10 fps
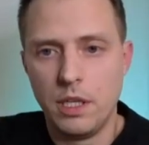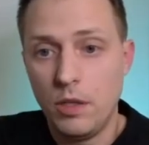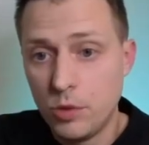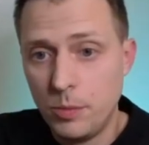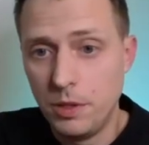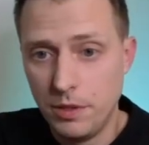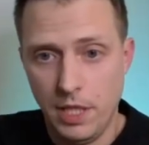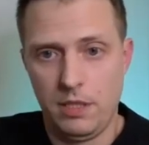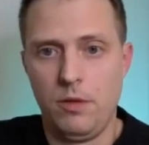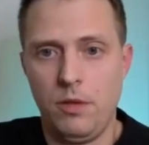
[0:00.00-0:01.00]
how to build
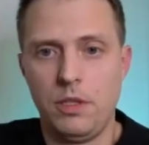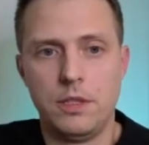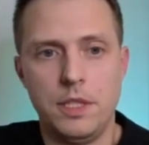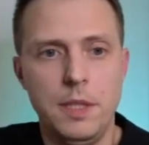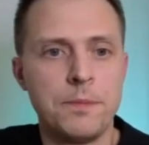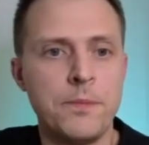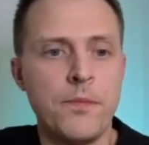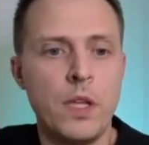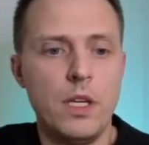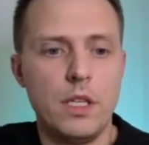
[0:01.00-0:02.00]
that loyalty, yeah?
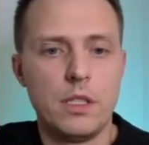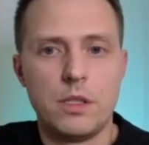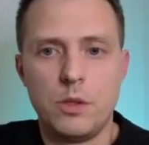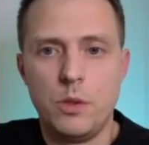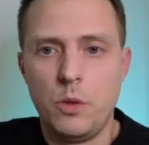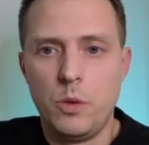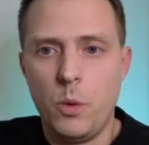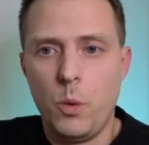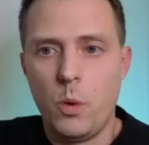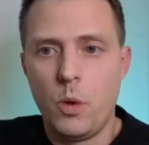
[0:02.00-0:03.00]

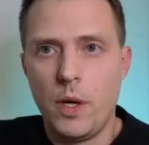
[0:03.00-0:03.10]
So,